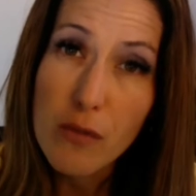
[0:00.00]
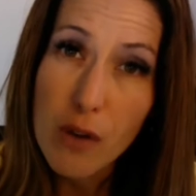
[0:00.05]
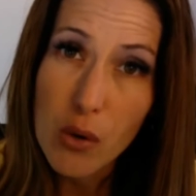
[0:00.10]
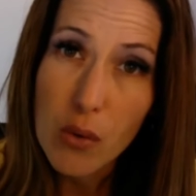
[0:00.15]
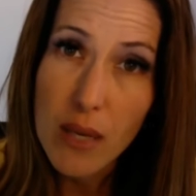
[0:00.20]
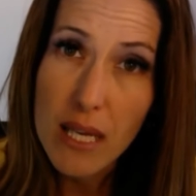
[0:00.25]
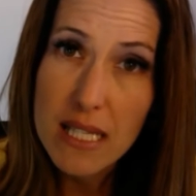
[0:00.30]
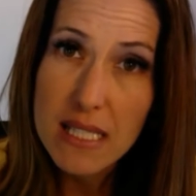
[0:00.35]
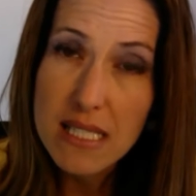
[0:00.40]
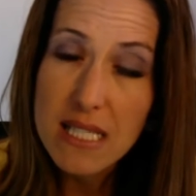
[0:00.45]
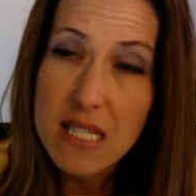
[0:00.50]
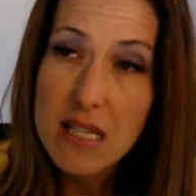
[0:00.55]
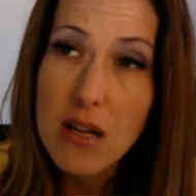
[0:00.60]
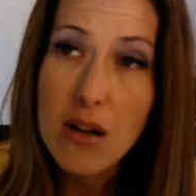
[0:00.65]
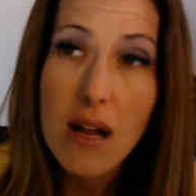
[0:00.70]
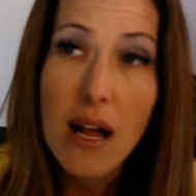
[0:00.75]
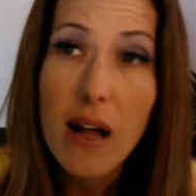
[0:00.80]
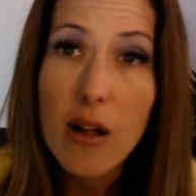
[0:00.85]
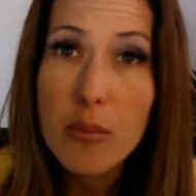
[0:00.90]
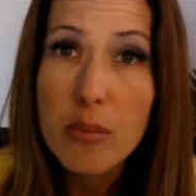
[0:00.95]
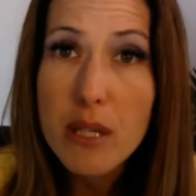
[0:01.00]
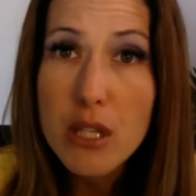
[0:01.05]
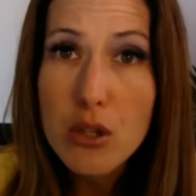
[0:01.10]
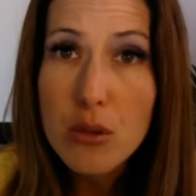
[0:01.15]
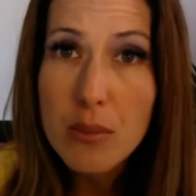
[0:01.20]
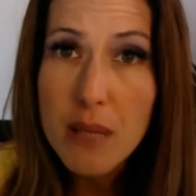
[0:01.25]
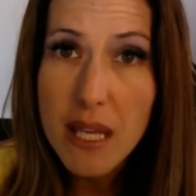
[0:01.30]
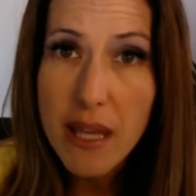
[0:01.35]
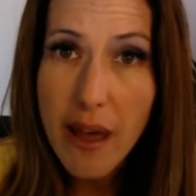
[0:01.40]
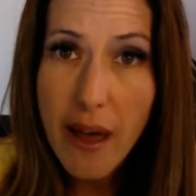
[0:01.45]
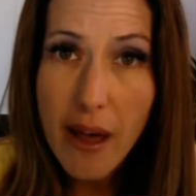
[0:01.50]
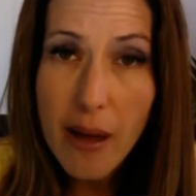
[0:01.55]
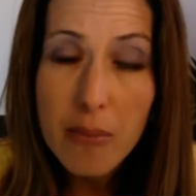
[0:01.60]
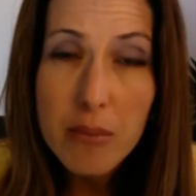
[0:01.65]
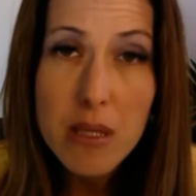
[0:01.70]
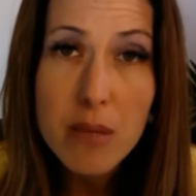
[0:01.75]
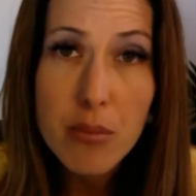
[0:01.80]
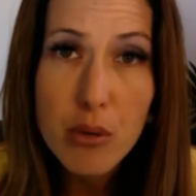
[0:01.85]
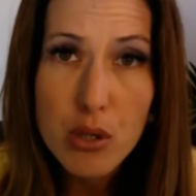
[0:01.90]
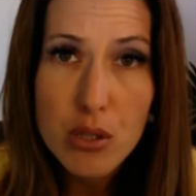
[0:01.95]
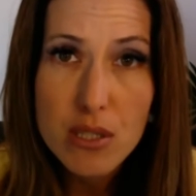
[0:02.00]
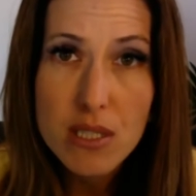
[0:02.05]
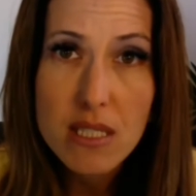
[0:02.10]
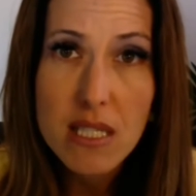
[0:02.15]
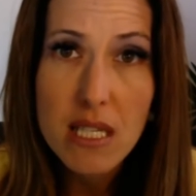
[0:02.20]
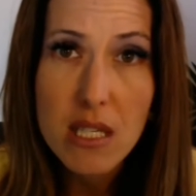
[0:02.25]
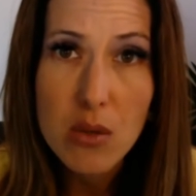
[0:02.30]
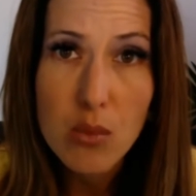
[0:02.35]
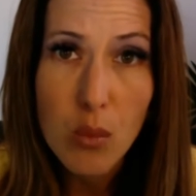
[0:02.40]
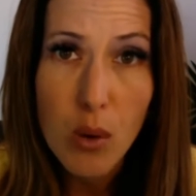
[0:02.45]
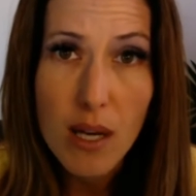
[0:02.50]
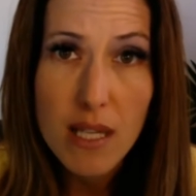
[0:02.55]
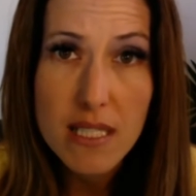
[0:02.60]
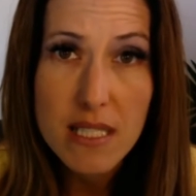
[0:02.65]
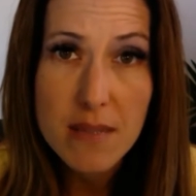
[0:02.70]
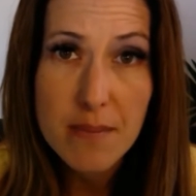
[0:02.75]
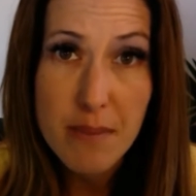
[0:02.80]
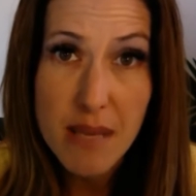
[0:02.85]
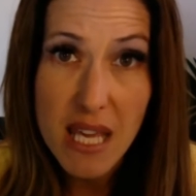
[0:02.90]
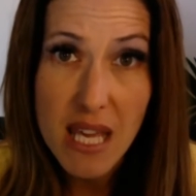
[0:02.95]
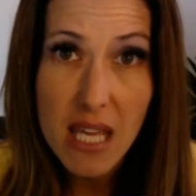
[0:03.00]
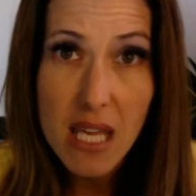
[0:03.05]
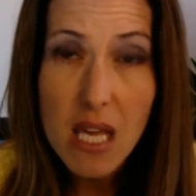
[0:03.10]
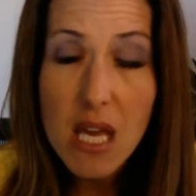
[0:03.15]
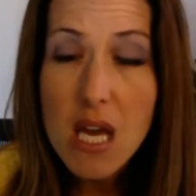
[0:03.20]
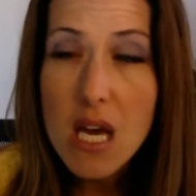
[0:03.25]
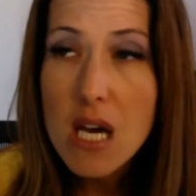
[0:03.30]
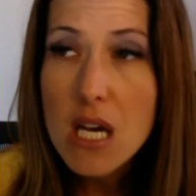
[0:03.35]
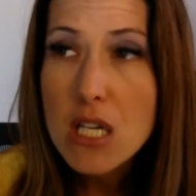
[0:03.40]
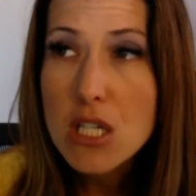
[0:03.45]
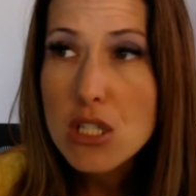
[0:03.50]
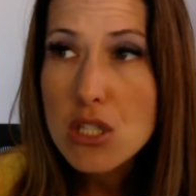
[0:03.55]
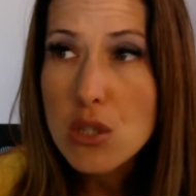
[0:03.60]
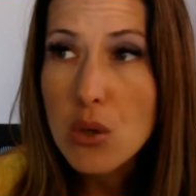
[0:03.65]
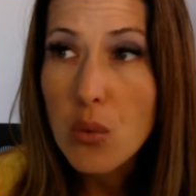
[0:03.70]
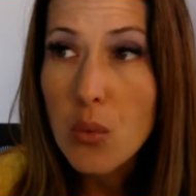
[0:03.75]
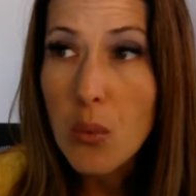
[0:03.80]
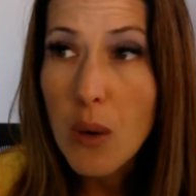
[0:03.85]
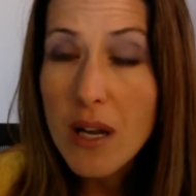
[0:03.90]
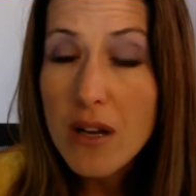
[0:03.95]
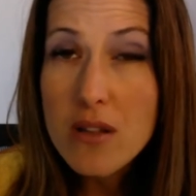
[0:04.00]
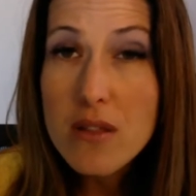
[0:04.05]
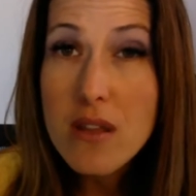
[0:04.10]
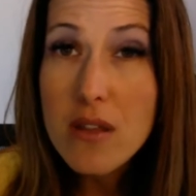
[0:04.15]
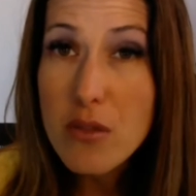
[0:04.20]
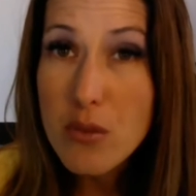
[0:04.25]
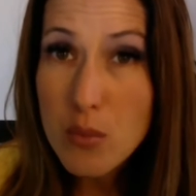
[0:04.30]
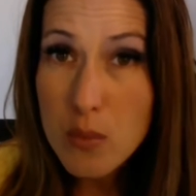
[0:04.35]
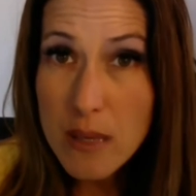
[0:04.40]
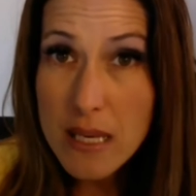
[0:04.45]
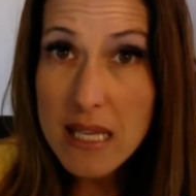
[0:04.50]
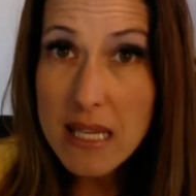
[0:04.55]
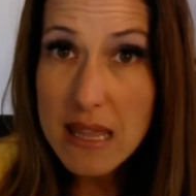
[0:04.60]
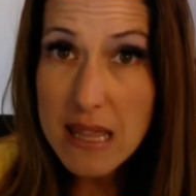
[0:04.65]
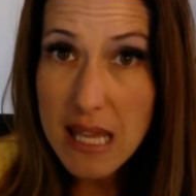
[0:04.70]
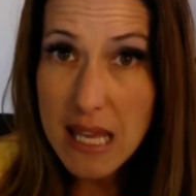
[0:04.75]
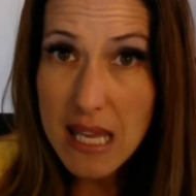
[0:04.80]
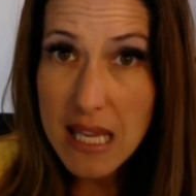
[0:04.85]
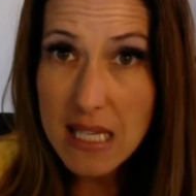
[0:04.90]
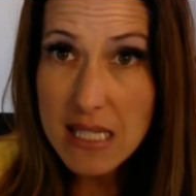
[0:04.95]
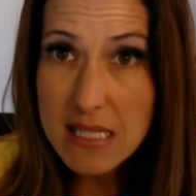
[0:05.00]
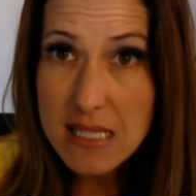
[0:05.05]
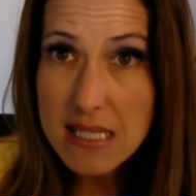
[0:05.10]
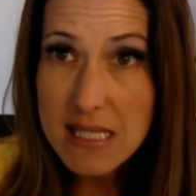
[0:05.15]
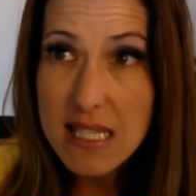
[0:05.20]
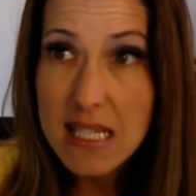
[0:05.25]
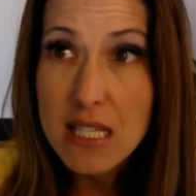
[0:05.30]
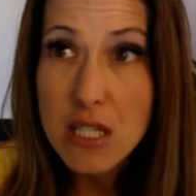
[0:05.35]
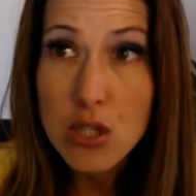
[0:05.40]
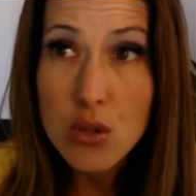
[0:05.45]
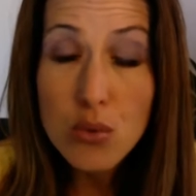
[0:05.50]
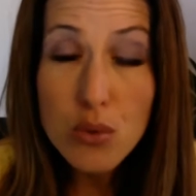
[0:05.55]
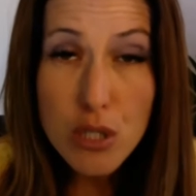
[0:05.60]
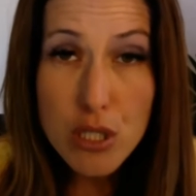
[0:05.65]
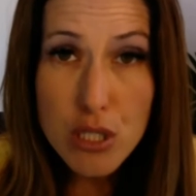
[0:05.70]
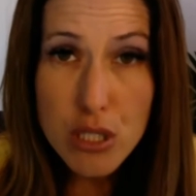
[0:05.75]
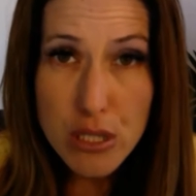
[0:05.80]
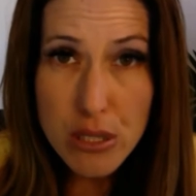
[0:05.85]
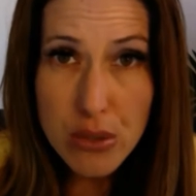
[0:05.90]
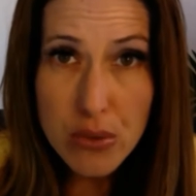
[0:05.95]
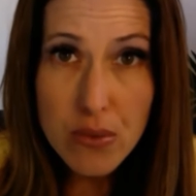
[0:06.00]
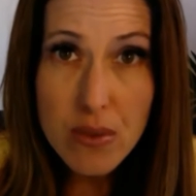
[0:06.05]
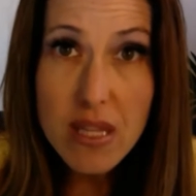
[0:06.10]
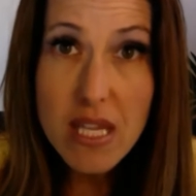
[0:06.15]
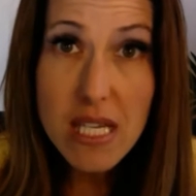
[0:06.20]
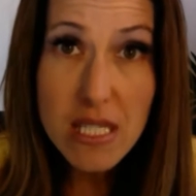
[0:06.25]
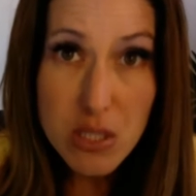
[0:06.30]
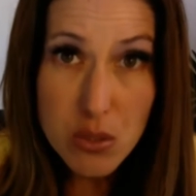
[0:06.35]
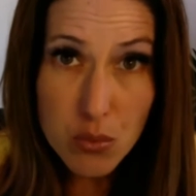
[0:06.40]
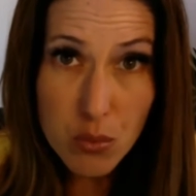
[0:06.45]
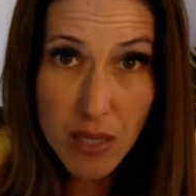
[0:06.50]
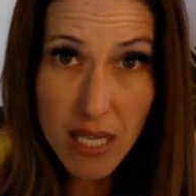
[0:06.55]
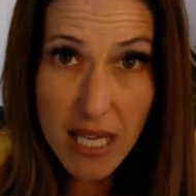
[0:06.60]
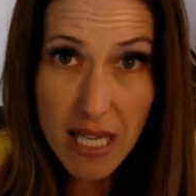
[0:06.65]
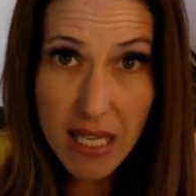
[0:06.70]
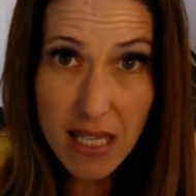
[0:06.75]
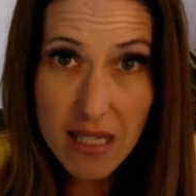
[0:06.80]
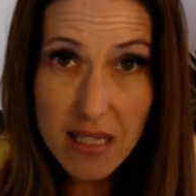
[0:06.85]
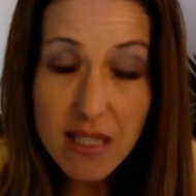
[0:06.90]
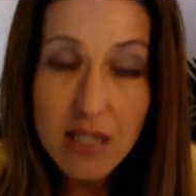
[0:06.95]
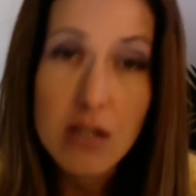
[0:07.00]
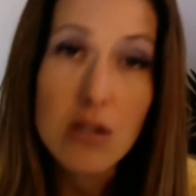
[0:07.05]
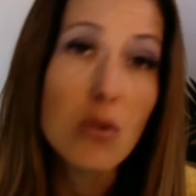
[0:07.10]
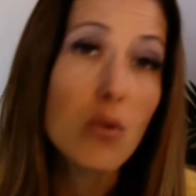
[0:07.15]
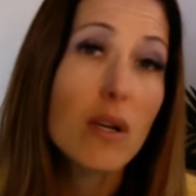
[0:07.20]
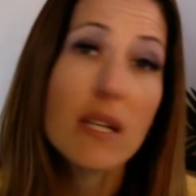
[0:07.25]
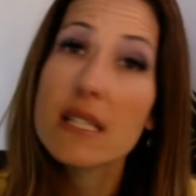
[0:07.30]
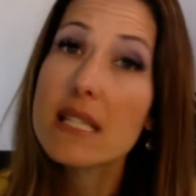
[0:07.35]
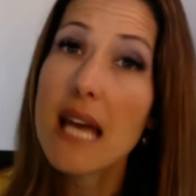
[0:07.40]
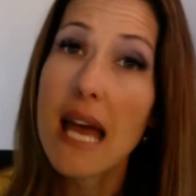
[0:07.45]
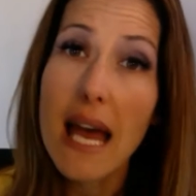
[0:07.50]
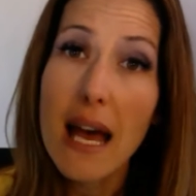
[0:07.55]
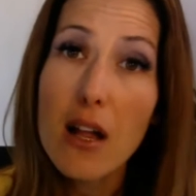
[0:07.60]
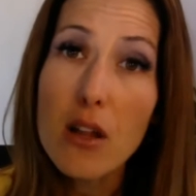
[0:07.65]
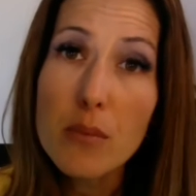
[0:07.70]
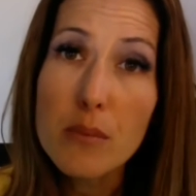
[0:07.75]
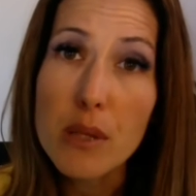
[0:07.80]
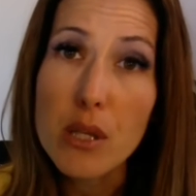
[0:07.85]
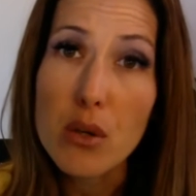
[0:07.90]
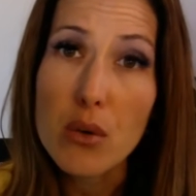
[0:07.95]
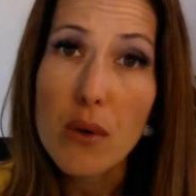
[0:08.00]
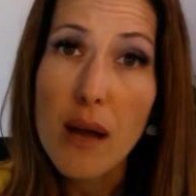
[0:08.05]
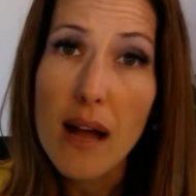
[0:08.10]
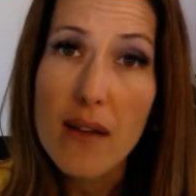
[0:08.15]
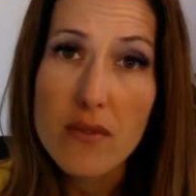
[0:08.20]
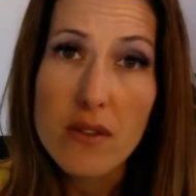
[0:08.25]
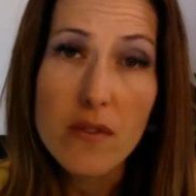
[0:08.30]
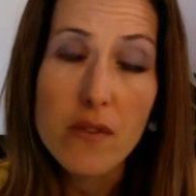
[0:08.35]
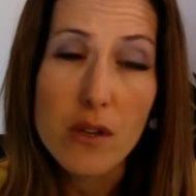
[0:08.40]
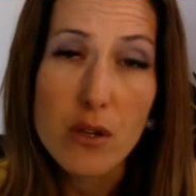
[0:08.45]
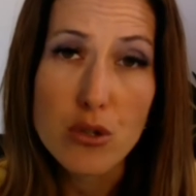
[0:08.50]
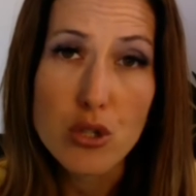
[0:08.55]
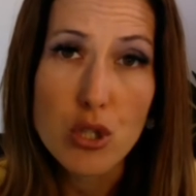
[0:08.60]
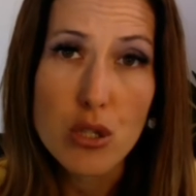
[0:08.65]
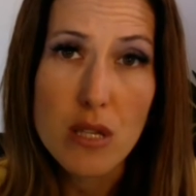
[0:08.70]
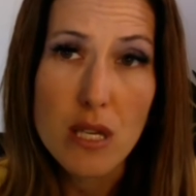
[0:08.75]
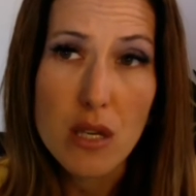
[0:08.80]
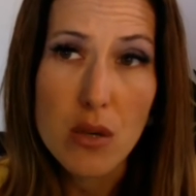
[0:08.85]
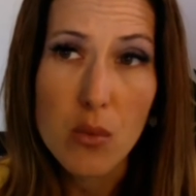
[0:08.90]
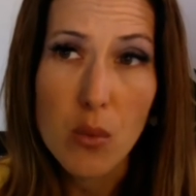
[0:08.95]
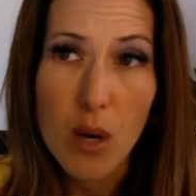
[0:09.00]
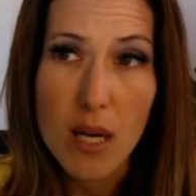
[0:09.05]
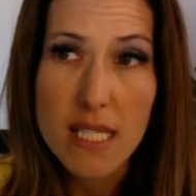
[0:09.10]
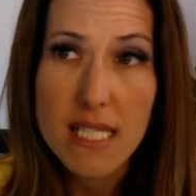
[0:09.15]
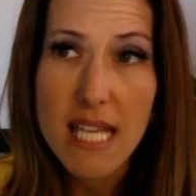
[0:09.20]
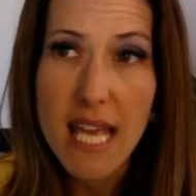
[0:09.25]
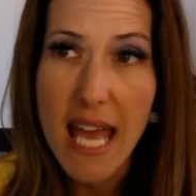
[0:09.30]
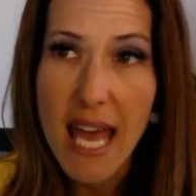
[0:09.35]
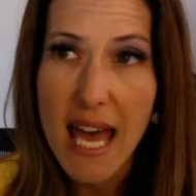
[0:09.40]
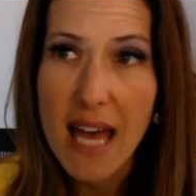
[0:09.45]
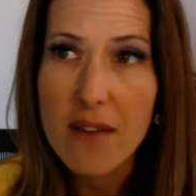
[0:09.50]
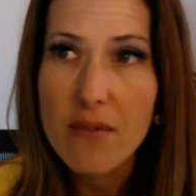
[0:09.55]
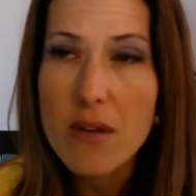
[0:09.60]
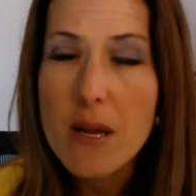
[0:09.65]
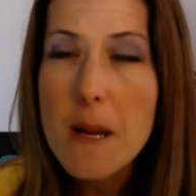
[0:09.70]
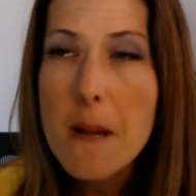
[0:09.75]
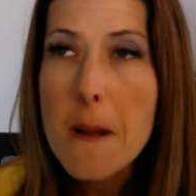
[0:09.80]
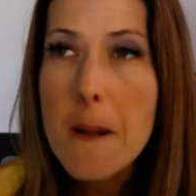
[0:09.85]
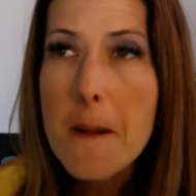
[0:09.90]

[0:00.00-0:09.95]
focused. They're helping you become the person that you want to be. So what are the 3 things that you could do this week that are going to help you have the future that you want to have?